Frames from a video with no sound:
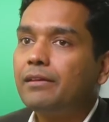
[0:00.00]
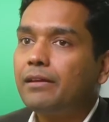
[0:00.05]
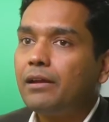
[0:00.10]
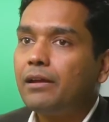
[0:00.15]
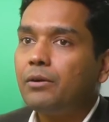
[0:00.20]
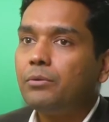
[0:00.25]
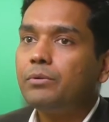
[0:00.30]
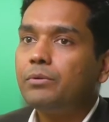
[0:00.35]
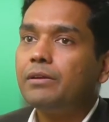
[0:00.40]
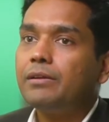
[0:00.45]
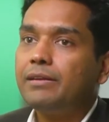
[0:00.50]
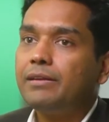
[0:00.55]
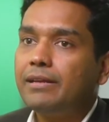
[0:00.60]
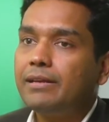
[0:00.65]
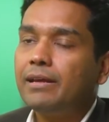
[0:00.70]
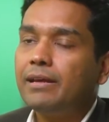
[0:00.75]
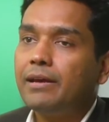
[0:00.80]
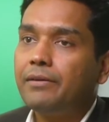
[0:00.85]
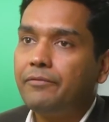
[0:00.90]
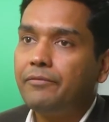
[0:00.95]
around
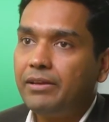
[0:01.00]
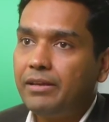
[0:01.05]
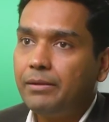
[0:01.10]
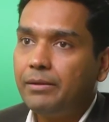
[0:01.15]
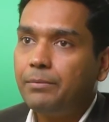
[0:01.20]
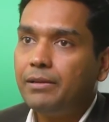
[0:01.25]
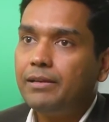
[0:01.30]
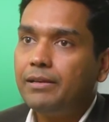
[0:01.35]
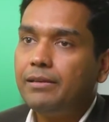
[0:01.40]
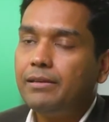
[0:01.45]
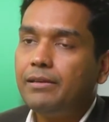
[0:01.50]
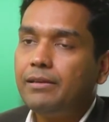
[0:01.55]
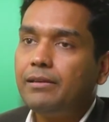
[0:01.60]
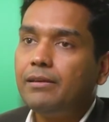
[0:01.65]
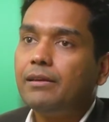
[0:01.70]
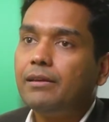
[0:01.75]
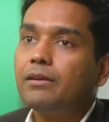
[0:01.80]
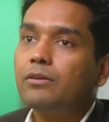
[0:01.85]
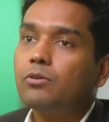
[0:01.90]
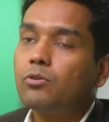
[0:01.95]
data availability,
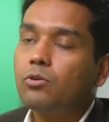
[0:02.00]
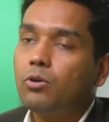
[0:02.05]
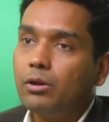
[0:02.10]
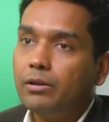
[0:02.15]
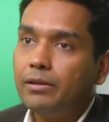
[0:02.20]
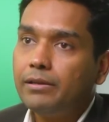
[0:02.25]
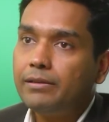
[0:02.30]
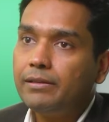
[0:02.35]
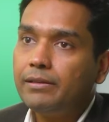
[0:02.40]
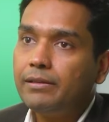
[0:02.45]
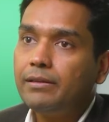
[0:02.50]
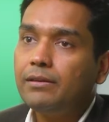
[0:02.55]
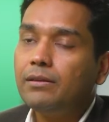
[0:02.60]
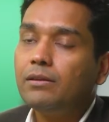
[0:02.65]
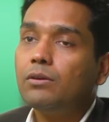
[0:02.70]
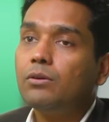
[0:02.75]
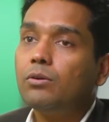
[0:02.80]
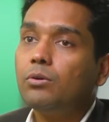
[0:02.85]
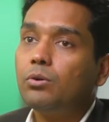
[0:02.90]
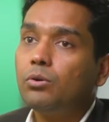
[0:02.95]
quality,
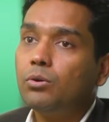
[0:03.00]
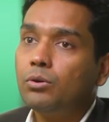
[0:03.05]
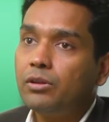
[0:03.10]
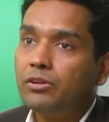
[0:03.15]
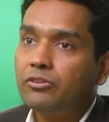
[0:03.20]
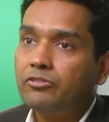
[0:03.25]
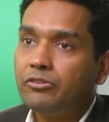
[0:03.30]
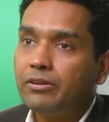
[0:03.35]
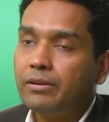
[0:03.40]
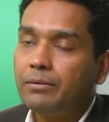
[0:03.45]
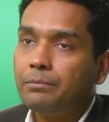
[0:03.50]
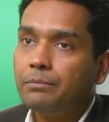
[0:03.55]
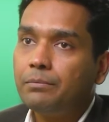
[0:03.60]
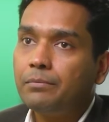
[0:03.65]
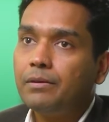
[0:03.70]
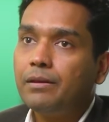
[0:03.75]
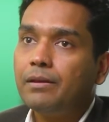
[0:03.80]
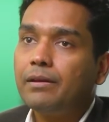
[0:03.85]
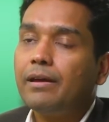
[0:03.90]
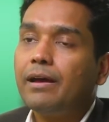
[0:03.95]
ownership,
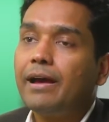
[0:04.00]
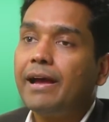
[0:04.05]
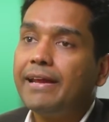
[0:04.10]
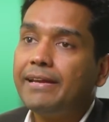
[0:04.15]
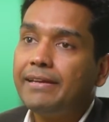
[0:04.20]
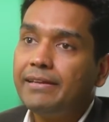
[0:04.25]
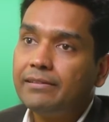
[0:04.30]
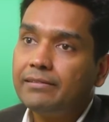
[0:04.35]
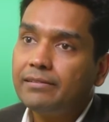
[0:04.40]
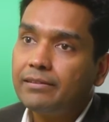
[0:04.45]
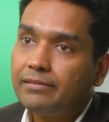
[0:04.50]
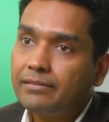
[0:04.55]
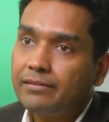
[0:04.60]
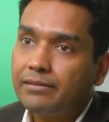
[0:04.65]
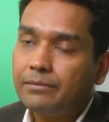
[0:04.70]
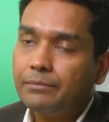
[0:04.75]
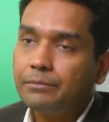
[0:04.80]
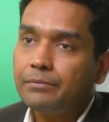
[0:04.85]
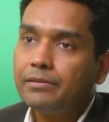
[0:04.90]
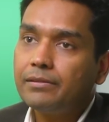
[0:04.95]
IT
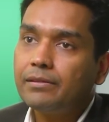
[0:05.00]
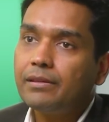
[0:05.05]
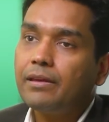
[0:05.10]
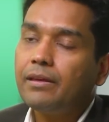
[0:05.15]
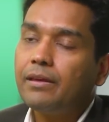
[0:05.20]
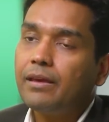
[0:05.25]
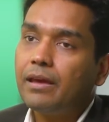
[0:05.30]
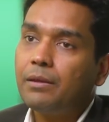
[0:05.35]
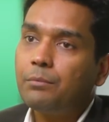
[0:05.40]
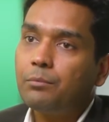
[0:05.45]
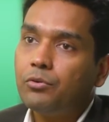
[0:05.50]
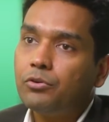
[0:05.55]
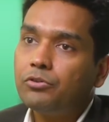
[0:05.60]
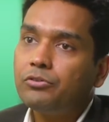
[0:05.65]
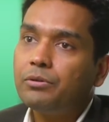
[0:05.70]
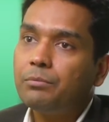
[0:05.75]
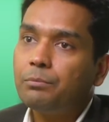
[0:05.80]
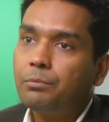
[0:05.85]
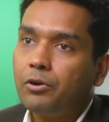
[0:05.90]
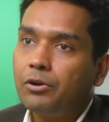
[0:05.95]
systems, and
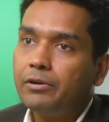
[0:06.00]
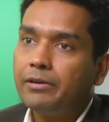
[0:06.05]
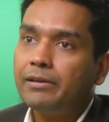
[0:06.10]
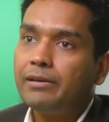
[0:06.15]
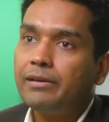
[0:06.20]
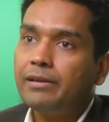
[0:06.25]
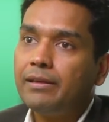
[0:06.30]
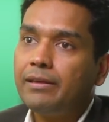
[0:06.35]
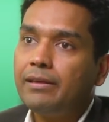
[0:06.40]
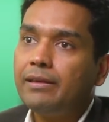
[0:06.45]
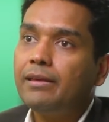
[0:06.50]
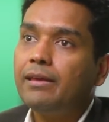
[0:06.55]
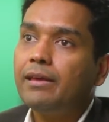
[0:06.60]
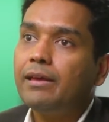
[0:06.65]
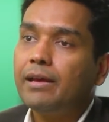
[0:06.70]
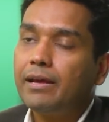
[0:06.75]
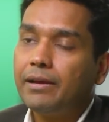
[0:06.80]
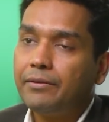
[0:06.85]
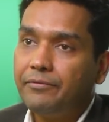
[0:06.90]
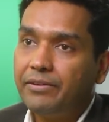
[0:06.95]
most importantly,
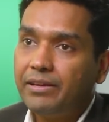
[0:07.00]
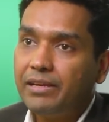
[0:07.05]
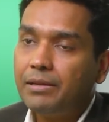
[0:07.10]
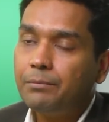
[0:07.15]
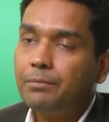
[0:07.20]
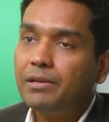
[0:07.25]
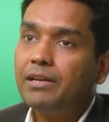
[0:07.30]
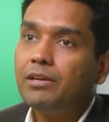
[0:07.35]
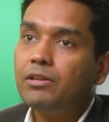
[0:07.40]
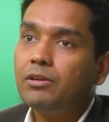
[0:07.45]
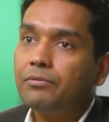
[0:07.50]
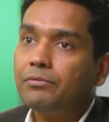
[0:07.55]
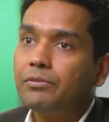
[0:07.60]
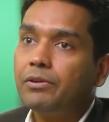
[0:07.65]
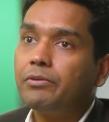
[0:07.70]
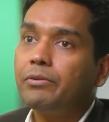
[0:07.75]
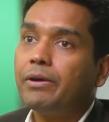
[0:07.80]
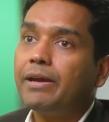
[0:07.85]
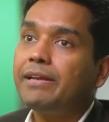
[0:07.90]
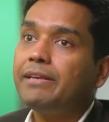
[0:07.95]
availability of
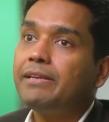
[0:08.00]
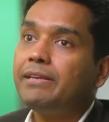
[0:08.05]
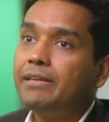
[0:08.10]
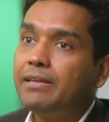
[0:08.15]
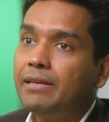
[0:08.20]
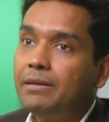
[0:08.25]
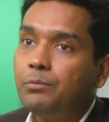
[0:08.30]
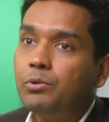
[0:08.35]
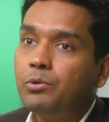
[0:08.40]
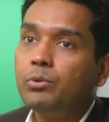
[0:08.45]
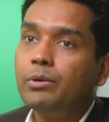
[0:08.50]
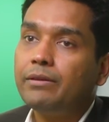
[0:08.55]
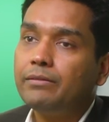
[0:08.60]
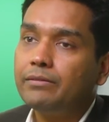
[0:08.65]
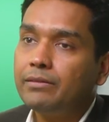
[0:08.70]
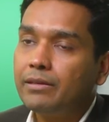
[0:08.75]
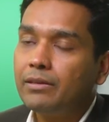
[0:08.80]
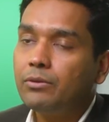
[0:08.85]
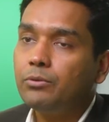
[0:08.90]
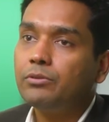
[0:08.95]
the right team to
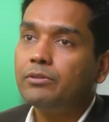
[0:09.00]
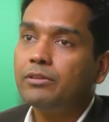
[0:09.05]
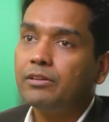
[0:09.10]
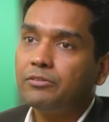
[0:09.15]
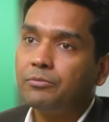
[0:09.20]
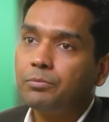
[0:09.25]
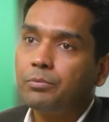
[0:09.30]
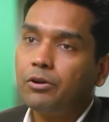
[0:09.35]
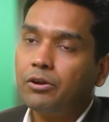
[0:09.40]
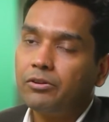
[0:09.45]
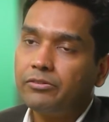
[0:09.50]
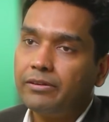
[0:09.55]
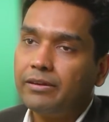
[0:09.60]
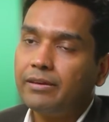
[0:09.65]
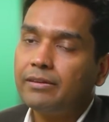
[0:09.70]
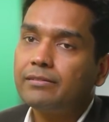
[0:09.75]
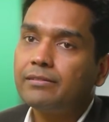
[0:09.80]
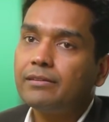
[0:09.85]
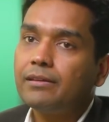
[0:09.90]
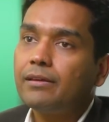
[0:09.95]
execute such
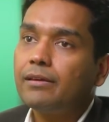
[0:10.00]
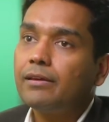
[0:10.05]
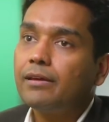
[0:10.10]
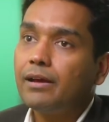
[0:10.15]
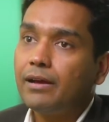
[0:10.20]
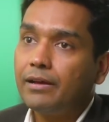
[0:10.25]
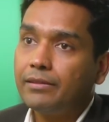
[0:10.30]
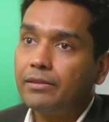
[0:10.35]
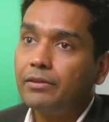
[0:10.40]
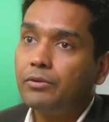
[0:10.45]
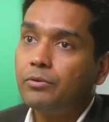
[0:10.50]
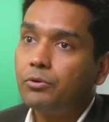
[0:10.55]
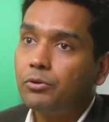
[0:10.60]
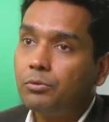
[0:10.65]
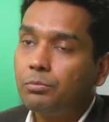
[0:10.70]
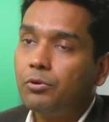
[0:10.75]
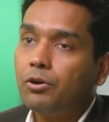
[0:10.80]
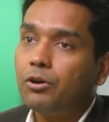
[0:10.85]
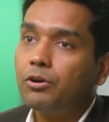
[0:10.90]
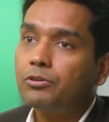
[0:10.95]
projects are the
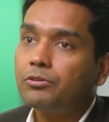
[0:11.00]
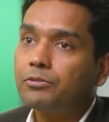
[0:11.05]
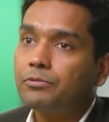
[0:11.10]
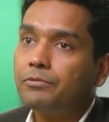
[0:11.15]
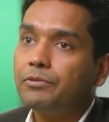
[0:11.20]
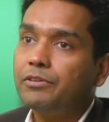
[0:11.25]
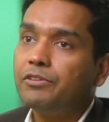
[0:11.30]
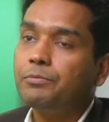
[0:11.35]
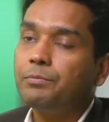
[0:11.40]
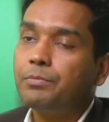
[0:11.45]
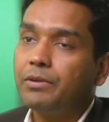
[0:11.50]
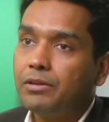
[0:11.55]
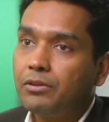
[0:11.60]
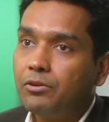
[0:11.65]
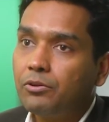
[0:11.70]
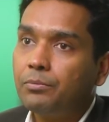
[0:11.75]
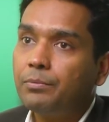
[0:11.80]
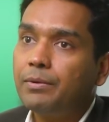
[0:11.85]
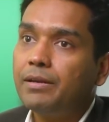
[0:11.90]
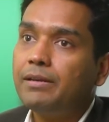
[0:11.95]
roadblocks which
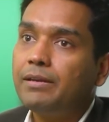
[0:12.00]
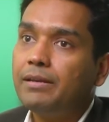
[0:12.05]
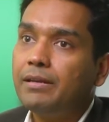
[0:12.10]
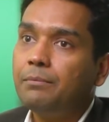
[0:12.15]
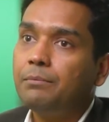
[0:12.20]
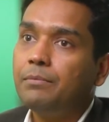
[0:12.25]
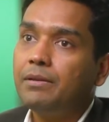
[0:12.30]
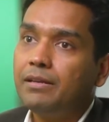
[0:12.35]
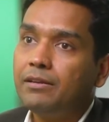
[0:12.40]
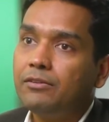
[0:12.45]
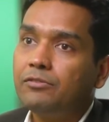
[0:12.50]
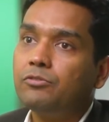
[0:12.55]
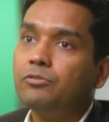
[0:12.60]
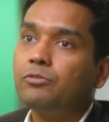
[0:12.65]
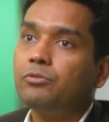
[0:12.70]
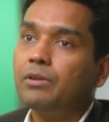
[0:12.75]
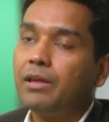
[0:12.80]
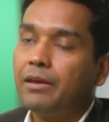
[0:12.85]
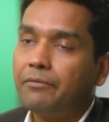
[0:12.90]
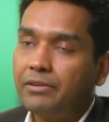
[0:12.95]
procurement team needs
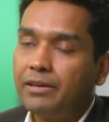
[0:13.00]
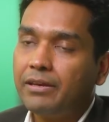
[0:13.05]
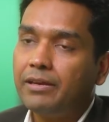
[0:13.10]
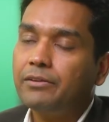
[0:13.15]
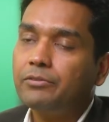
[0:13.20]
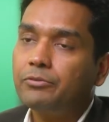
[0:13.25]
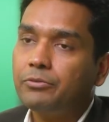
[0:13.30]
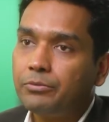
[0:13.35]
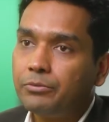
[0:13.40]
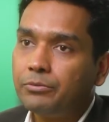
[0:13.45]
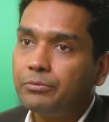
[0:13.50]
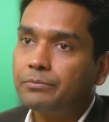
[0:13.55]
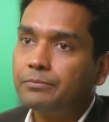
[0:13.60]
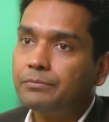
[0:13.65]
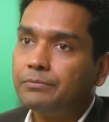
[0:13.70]
to navigate through.